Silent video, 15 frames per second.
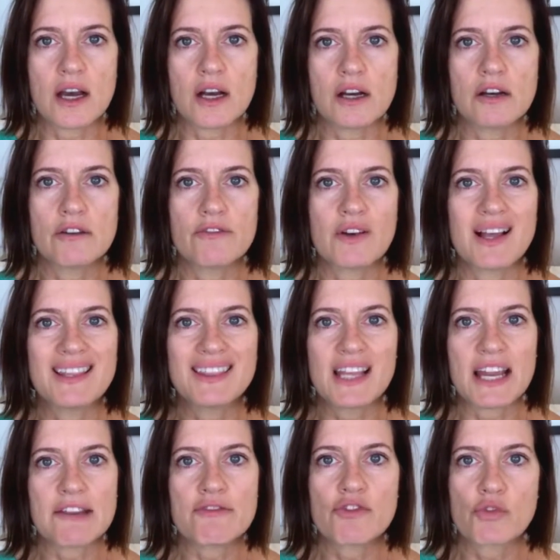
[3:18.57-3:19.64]
of a
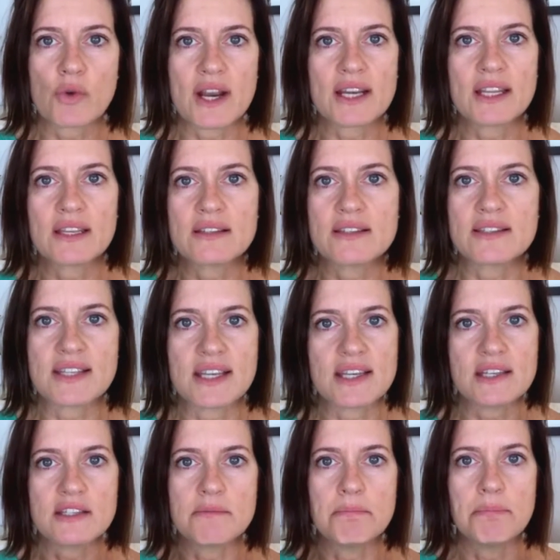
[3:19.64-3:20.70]
life-threatening
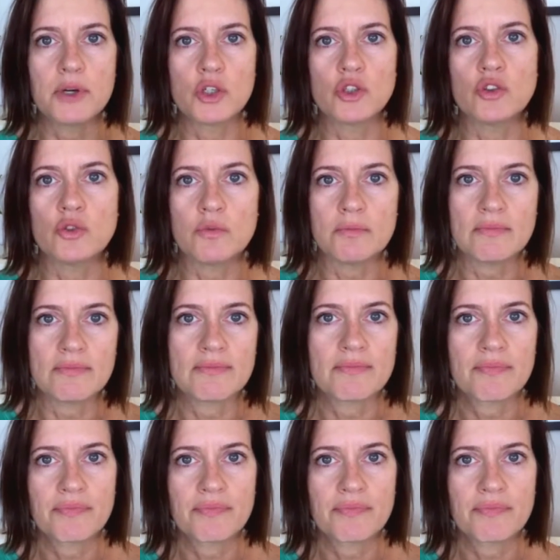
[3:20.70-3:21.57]
disease. Boom.